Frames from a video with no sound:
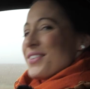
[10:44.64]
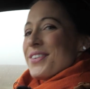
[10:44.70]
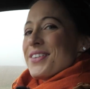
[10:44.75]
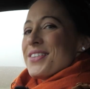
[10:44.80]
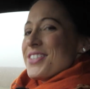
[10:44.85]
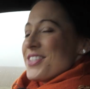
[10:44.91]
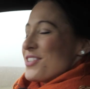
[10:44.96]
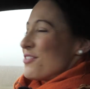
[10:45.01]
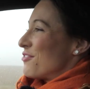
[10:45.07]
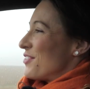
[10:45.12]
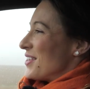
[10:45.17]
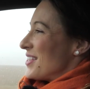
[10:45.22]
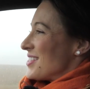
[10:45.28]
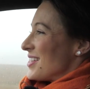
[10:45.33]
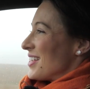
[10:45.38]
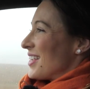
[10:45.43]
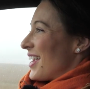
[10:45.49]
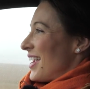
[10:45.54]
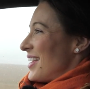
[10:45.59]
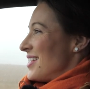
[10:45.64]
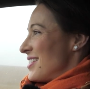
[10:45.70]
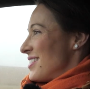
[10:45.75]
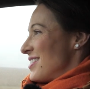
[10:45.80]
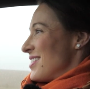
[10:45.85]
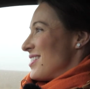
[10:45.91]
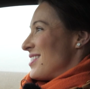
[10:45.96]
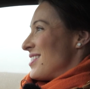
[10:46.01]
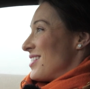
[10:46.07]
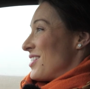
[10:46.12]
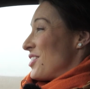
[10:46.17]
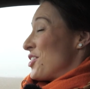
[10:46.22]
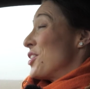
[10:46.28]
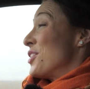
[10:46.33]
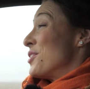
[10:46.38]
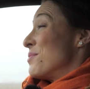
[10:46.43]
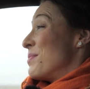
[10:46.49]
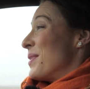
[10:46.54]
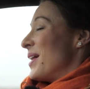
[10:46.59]
not as sophisticated as it
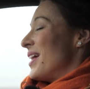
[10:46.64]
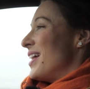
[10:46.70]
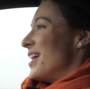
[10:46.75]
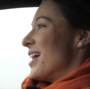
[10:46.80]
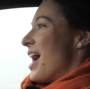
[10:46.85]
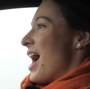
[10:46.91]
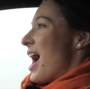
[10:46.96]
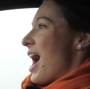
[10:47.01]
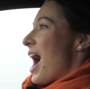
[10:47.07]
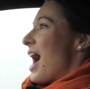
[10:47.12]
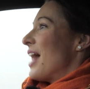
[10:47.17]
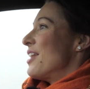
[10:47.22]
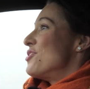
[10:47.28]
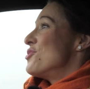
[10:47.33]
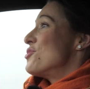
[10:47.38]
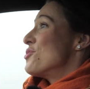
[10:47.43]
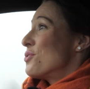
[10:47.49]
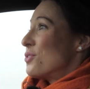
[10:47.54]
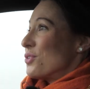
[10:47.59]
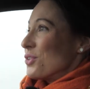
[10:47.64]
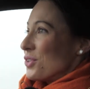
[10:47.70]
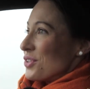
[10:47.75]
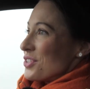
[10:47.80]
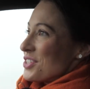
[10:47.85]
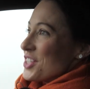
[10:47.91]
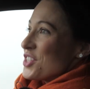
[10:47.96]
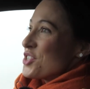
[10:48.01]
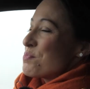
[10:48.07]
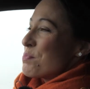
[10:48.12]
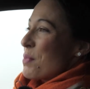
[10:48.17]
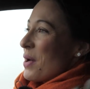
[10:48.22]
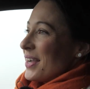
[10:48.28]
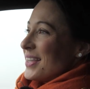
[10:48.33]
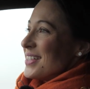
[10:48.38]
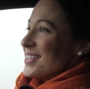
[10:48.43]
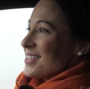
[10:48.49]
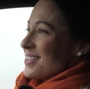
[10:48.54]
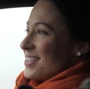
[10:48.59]
could be, and nor,
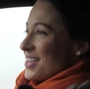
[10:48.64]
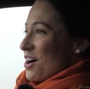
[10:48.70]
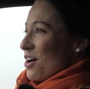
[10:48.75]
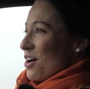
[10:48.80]
despite the